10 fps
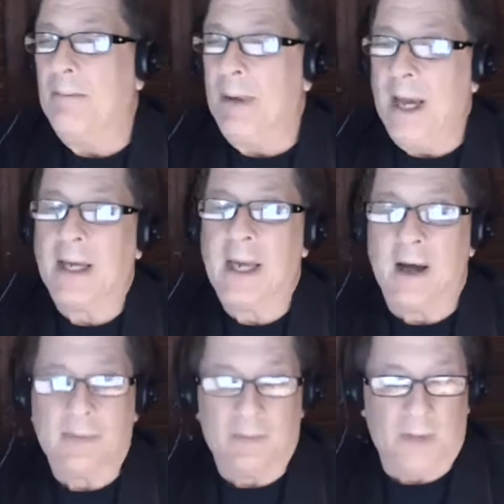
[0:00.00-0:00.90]
back
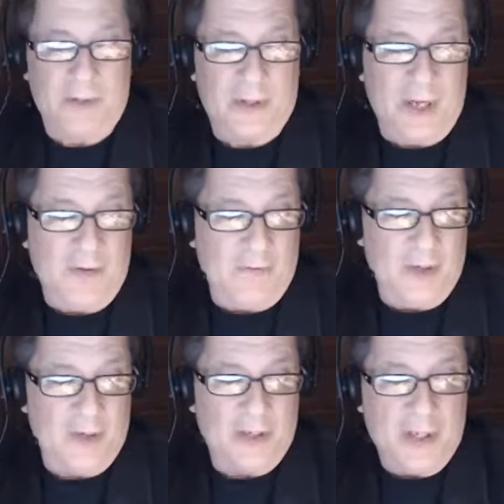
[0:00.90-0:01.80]
out once they had
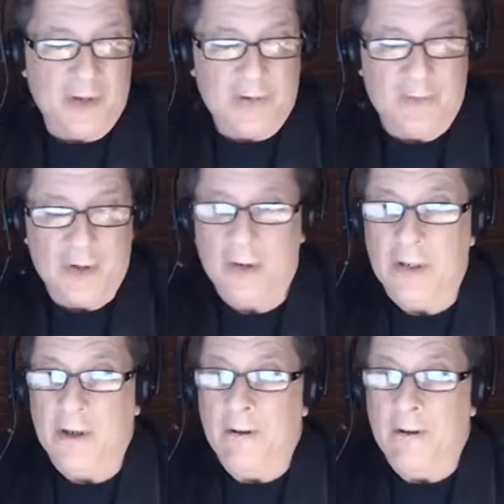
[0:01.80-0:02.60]
finished the interview,